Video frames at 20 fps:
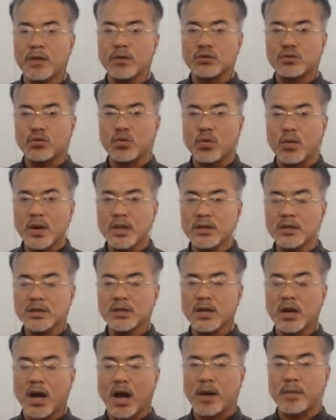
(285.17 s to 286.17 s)
So once
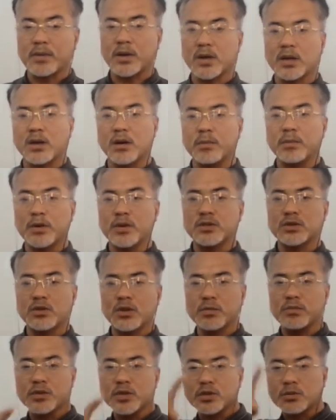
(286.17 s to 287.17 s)
after completion of
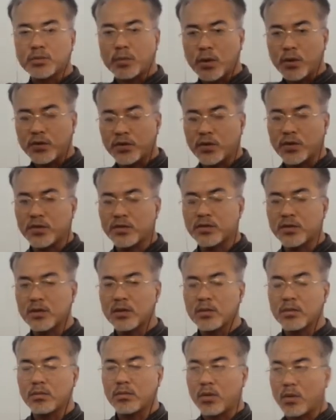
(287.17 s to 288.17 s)
this process,
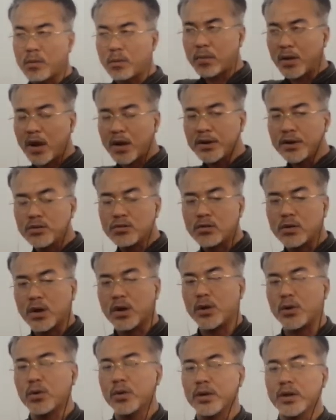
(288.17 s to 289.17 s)
from planning to
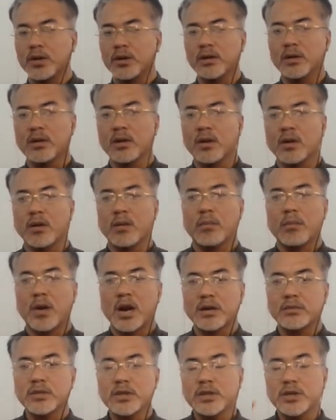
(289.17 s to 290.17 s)
controlling,
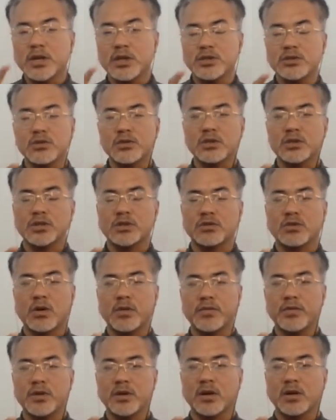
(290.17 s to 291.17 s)
management does not stop
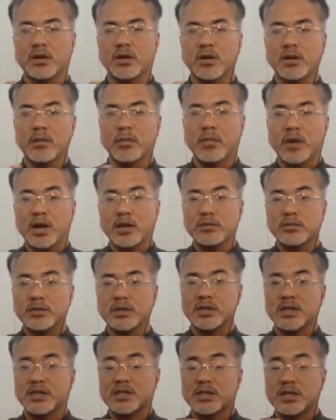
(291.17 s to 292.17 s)
here. Management
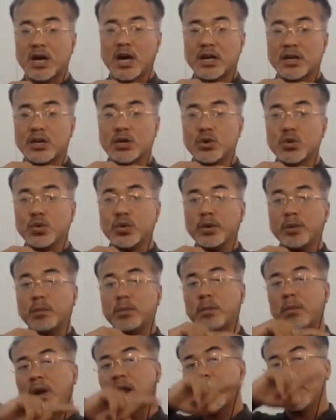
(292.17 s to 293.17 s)
start doing
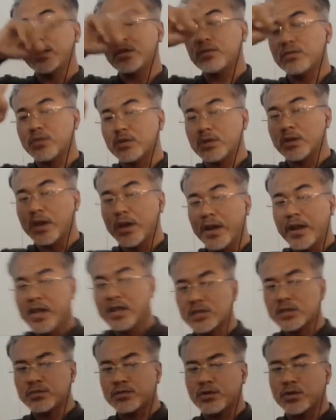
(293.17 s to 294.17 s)
planning for the
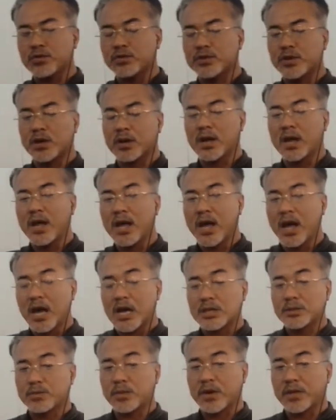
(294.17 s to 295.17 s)
next future
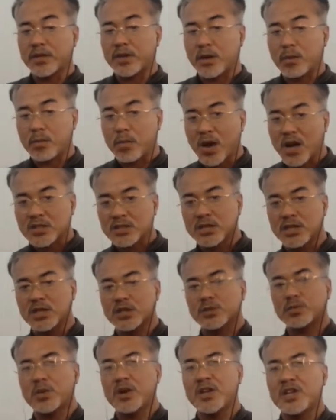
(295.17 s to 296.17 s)
as per their past
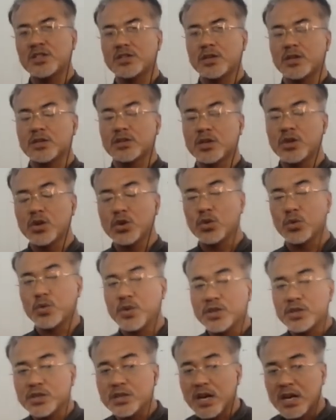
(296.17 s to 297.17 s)
experiences
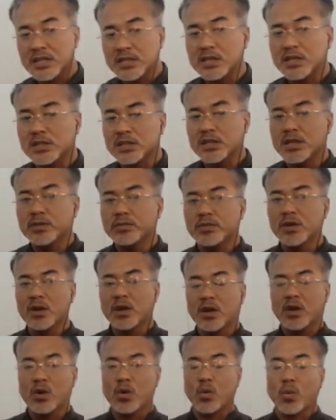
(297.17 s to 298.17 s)
which he has received
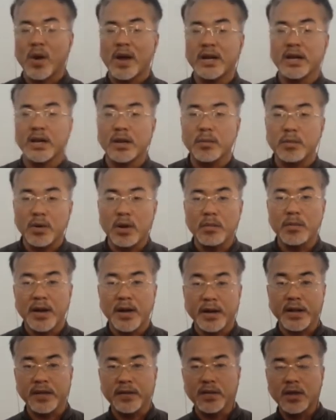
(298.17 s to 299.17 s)
while
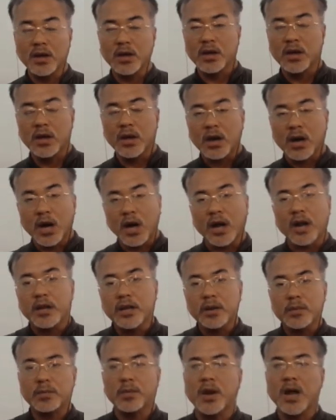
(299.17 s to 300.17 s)
implementing the earlier
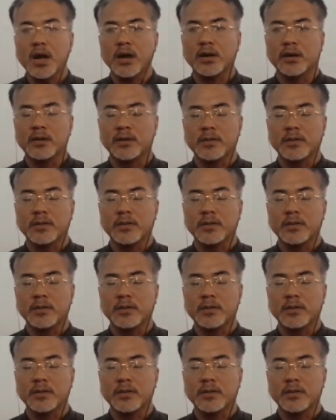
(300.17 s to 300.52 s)
plan.